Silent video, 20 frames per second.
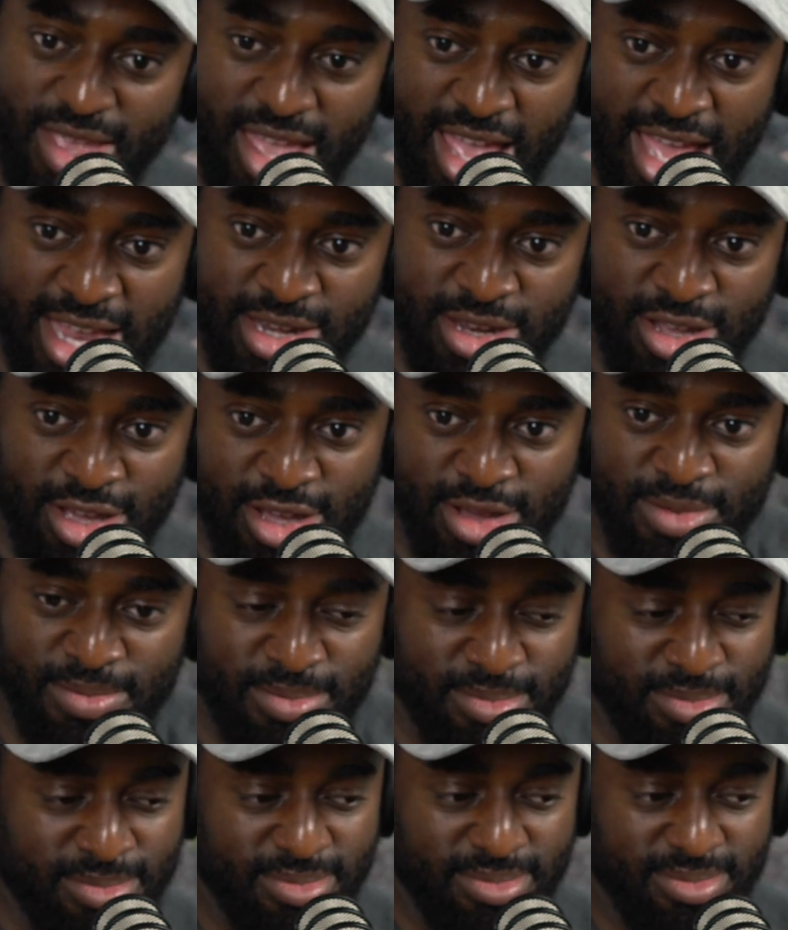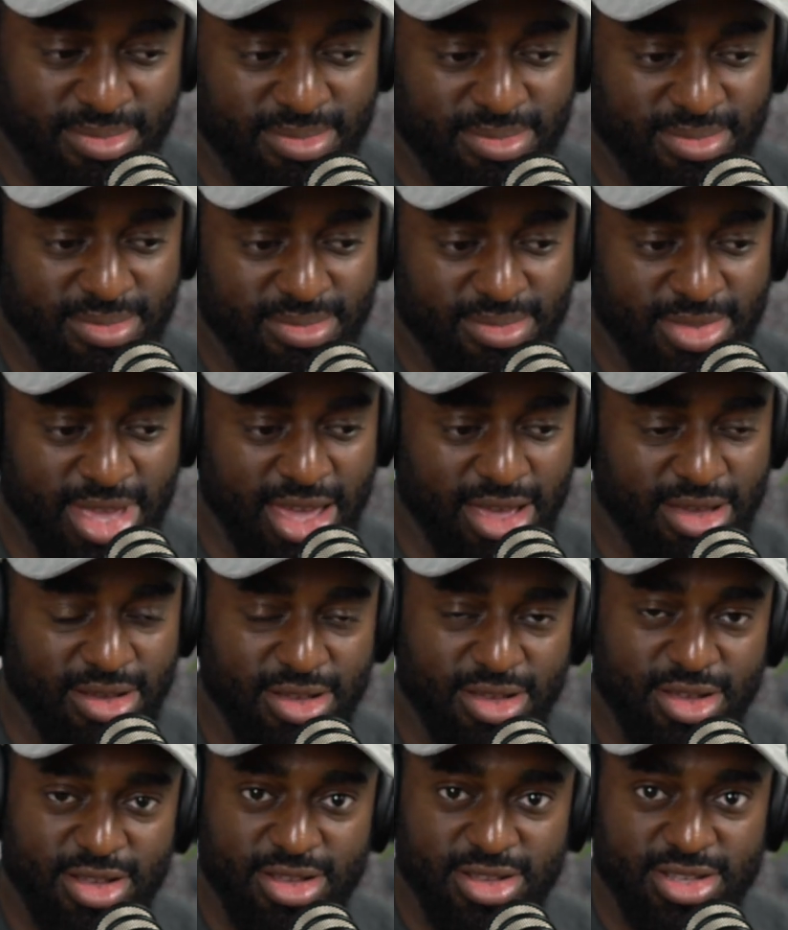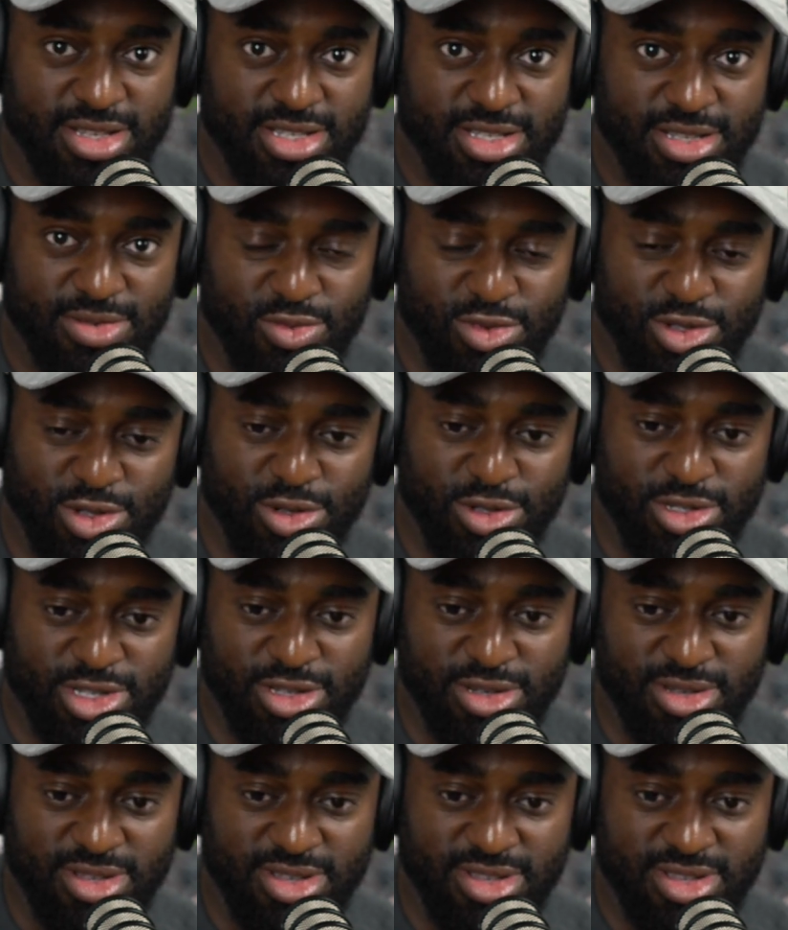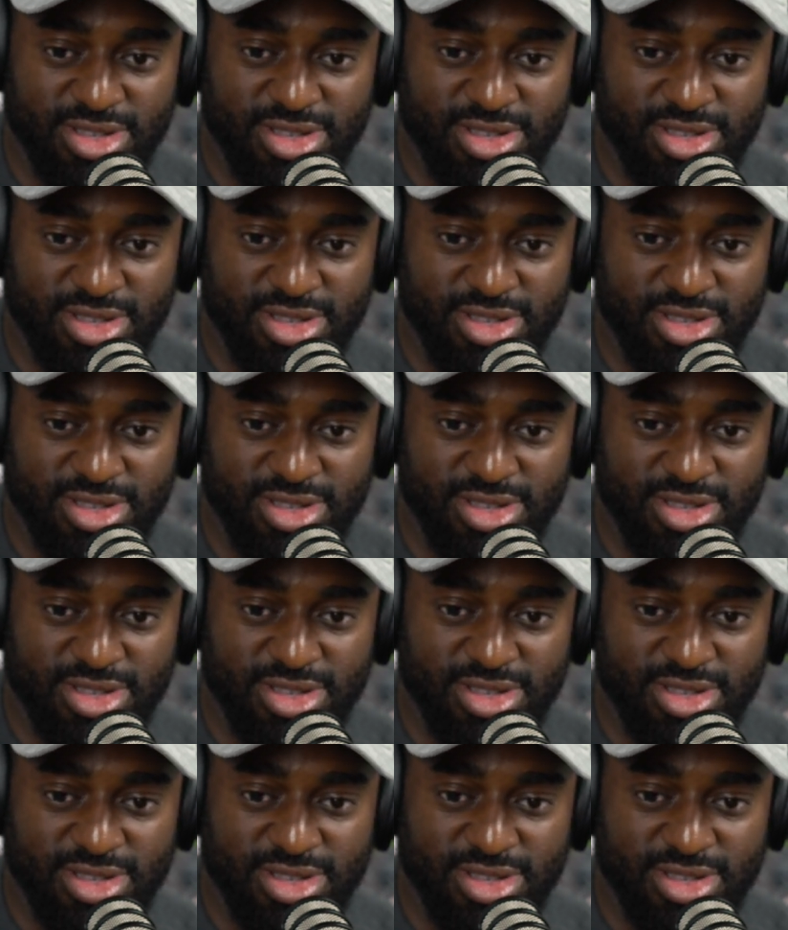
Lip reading: And yeah, we'll talk soon.